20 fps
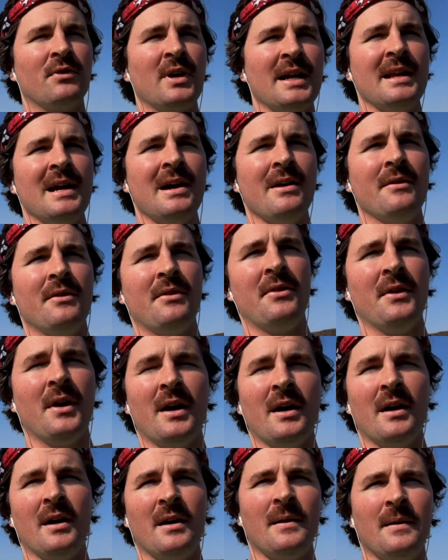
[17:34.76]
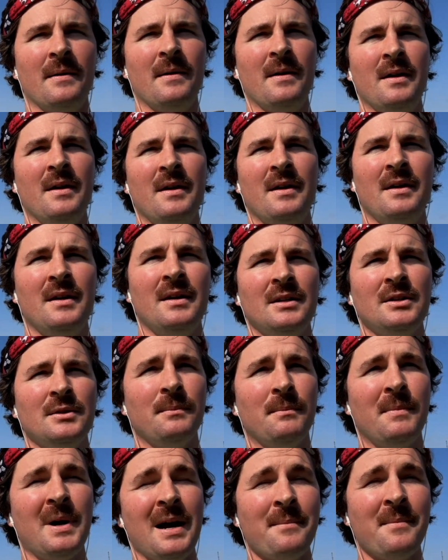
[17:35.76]
now,
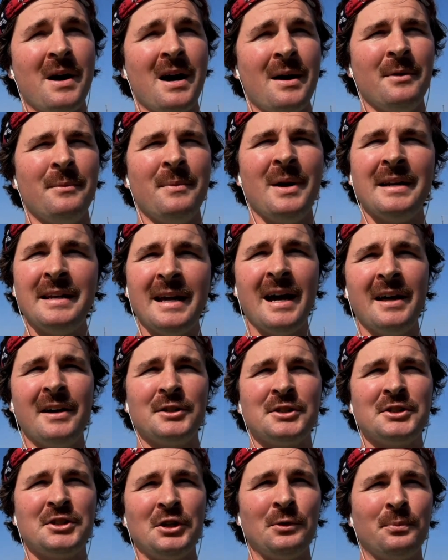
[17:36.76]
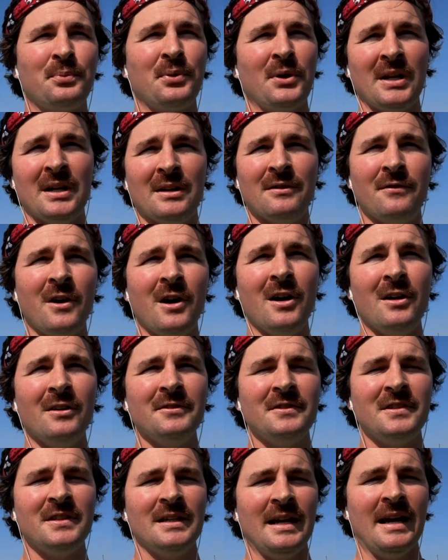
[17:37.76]
my mom and my dad are still pretty
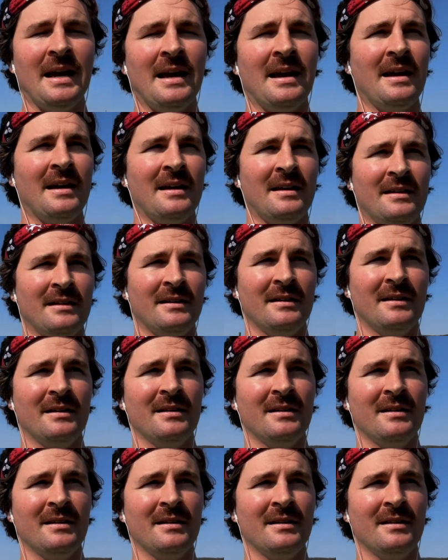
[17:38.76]
involved, and